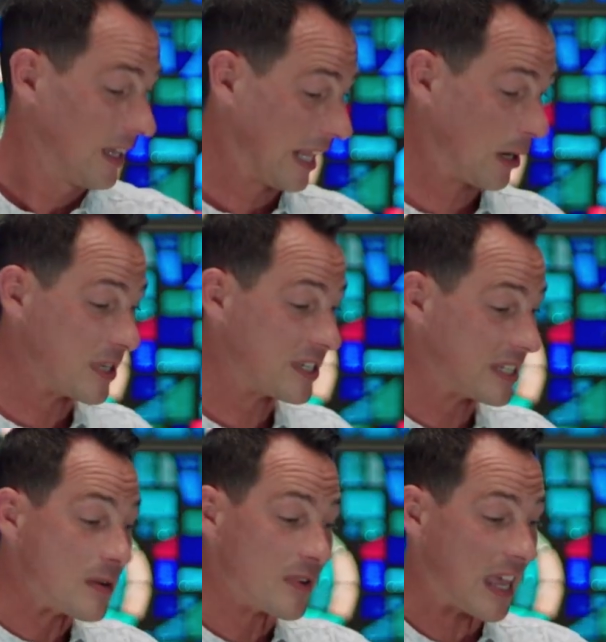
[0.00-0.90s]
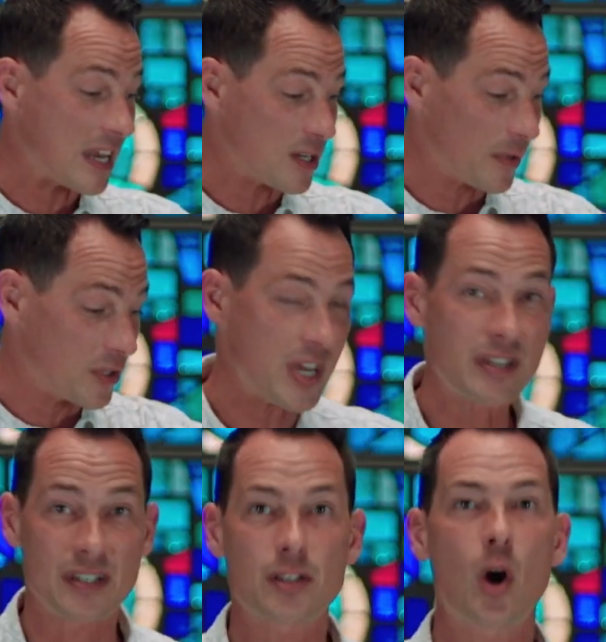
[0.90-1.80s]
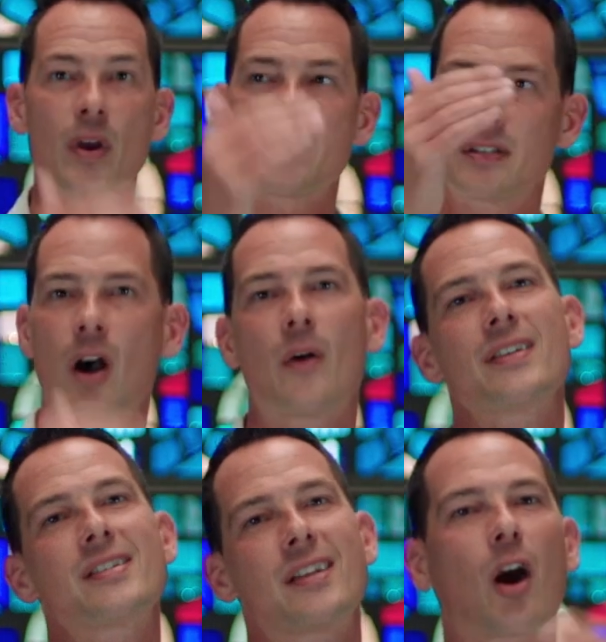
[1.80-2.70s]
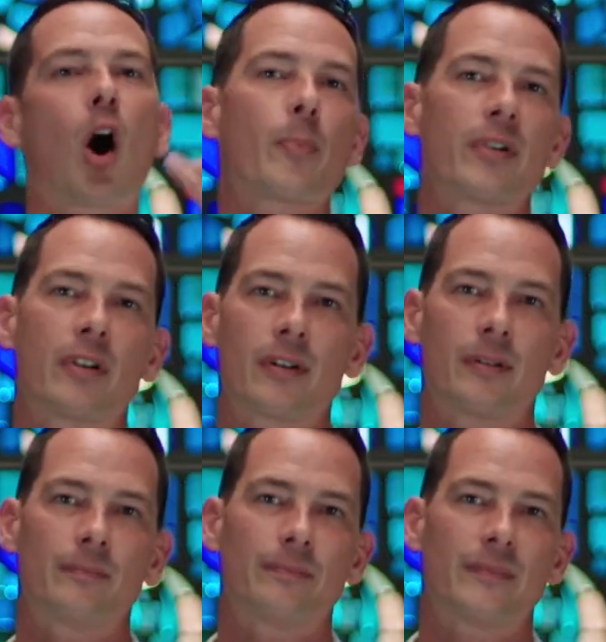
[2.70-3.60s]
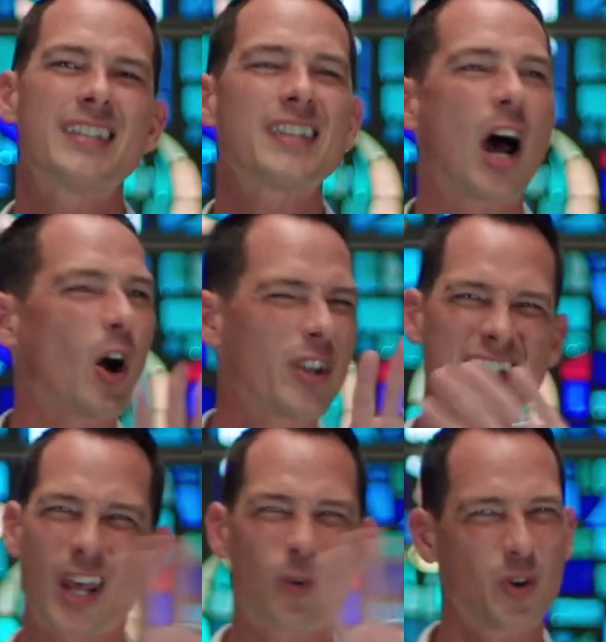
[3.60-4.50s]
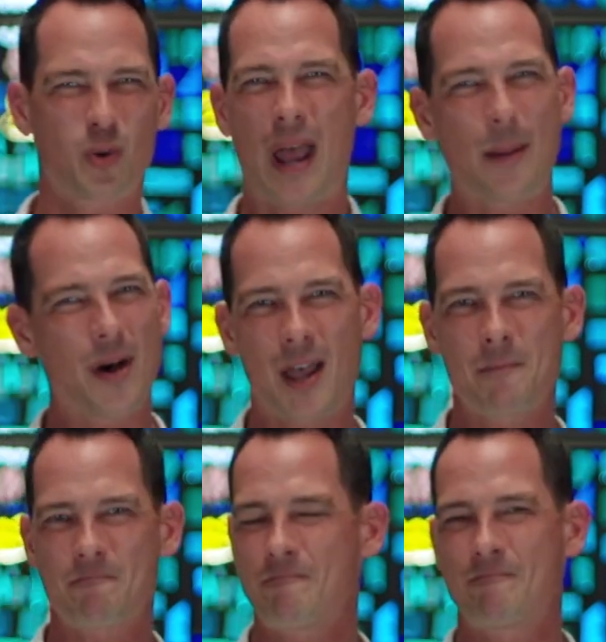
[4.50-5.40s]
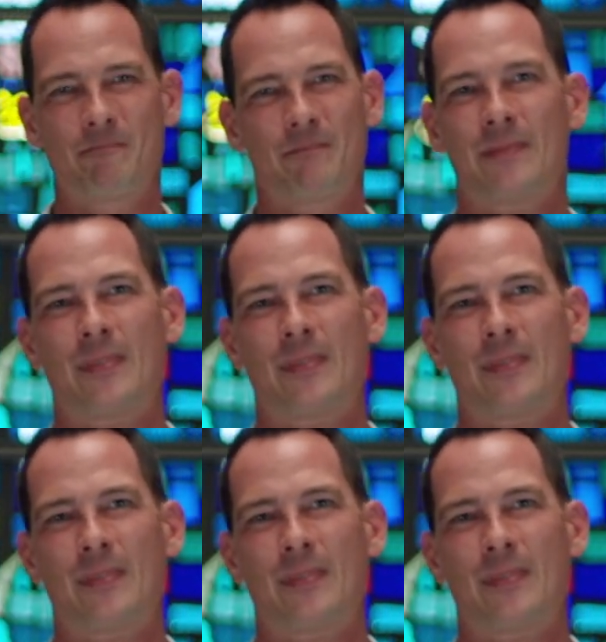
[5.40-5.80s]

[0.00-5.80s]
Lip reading: Like, we see what they do with Jesus. This is the carpenter. He's not a real rabbi. Mm-mm.